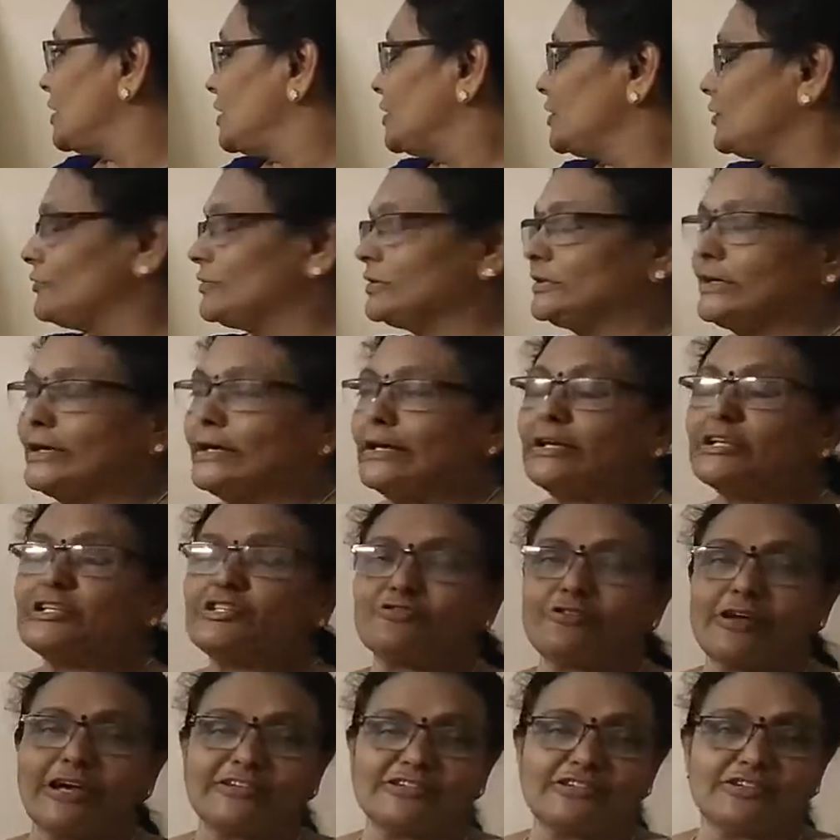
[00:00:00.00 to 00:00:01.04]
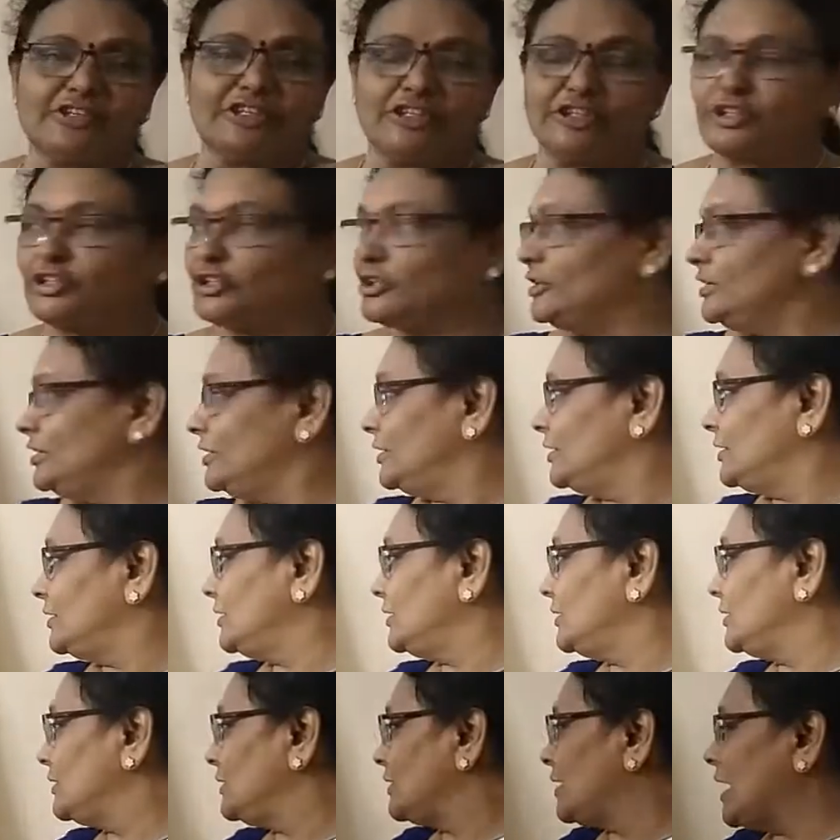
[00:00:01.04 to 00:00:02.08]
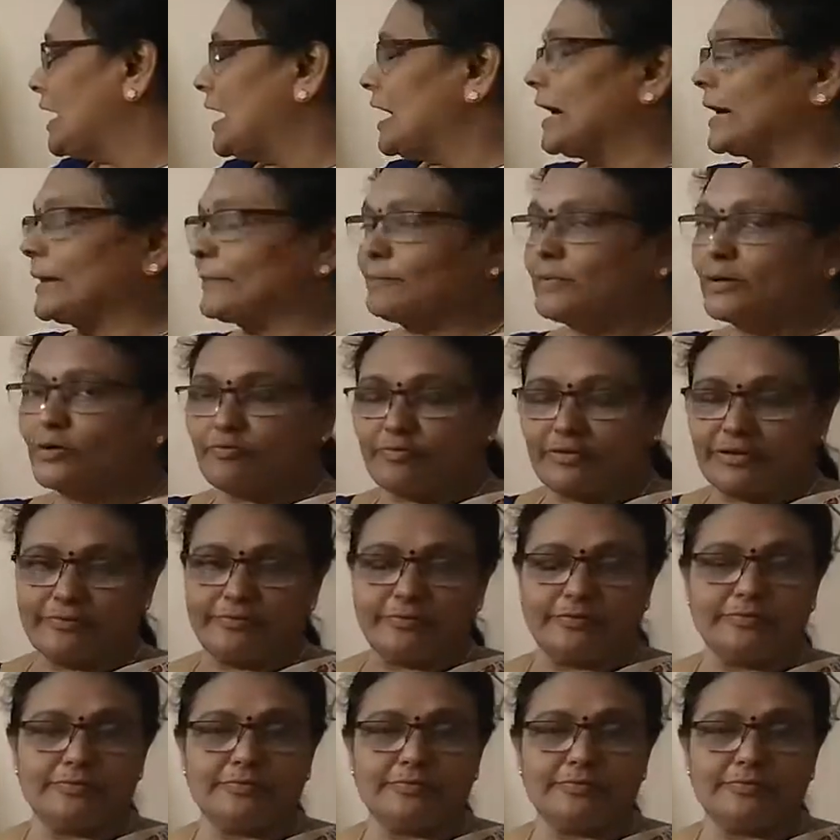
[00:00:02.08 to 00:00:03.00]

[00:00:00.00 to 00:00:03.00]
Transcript: with English translation, harbor wave.